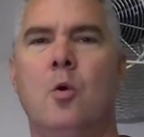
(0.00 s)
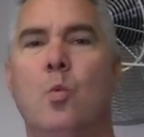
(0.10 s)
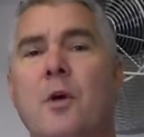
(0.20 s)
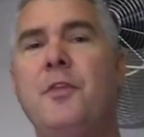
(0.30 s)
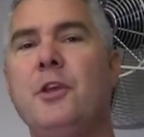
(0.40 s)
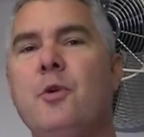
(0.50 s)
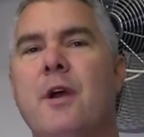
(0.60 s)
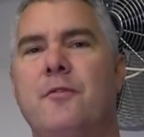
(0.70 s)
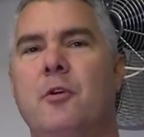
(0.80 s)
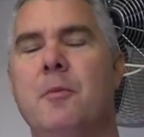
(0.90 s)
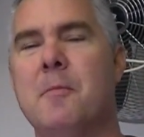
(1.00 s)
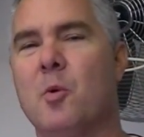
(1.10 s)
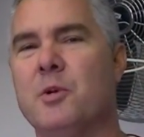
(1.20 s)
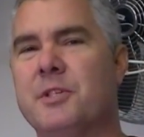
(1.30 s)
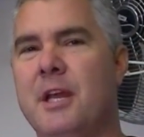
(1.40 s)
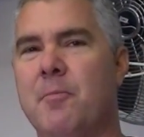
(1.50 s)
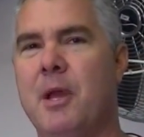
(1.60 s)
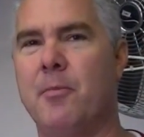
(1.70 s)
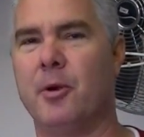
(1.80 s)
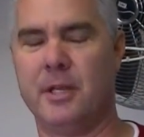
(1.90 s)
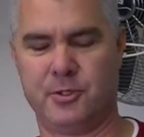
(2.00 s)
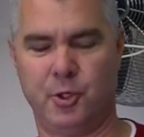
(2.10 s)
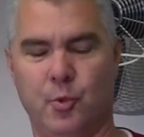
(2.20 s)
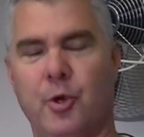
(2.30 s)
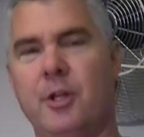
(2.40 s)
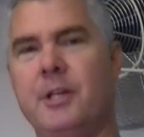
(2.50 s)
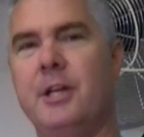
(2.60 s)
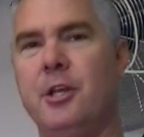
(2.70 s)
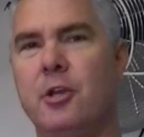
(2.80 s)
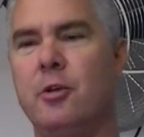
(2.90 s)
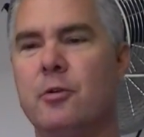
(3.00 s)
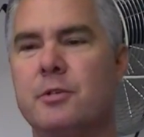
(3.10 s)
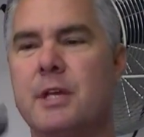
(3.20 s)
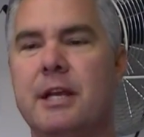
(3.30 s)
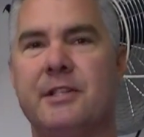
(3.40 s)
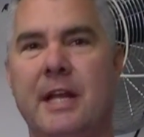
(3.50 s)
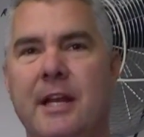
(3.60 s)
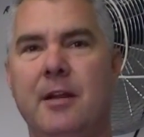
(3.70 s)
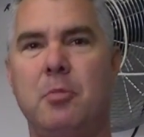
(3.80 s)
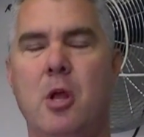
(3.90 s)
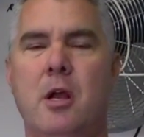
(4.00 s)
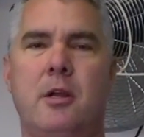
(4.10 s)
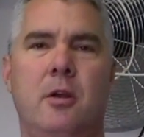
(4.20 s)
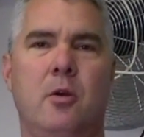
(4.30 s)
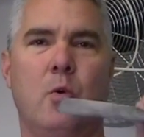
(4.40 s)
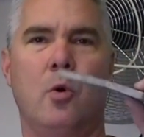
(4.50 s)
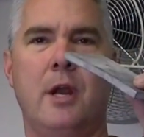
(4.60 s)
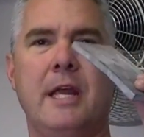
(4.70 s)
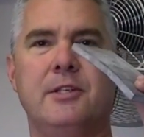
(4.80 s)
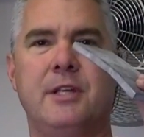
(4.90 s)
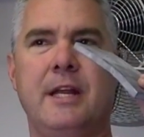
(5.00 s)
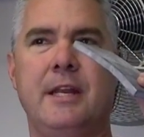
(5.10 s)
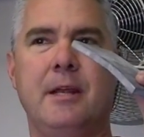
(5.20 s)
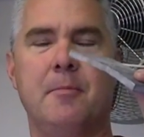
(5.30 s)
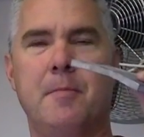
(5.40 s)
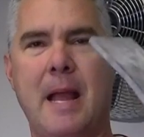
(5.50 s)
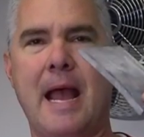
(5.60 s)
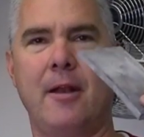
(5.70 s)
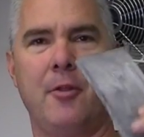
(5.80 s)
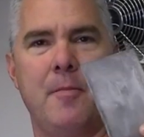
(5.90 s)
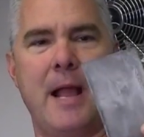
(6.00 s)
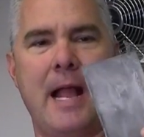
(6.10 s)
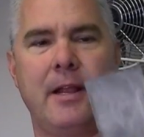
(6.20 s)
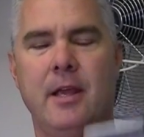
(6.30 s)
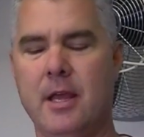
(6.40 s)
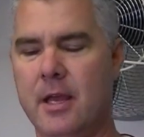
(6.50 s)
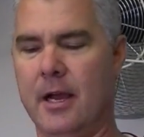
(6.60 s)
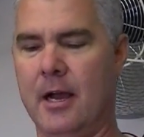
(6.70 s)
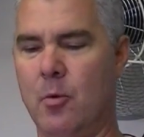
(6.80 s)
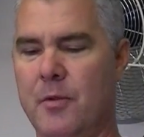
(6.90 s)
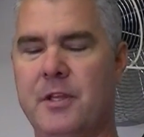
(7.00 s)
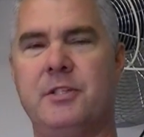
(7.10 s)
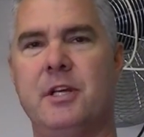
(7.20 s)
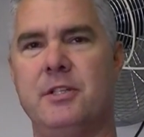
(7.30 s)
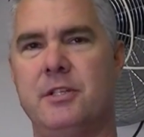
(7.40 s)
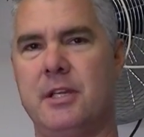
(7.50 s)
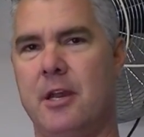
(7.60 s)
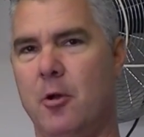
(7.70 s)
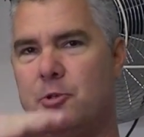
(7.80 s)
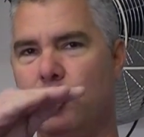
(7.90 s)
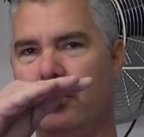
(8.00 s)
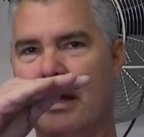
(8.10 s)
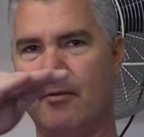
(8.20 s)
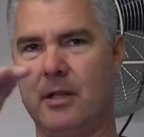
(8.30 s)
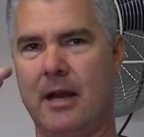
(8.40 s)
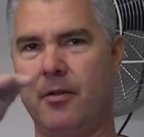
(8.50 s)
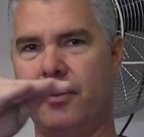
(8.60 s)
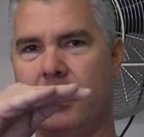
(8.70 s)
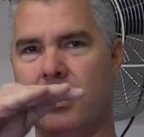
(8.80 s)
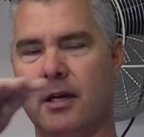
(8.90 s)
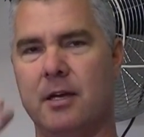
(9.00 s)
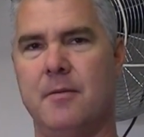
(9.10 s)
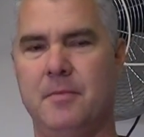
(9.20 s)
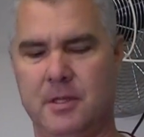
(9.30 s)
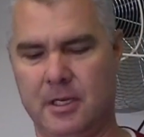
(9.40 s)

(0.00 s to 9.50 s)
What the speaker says: One thing you have to remember with sandpaper is you really need to use a sanding block or a sanding pad on the back. What this does is it helps you level out the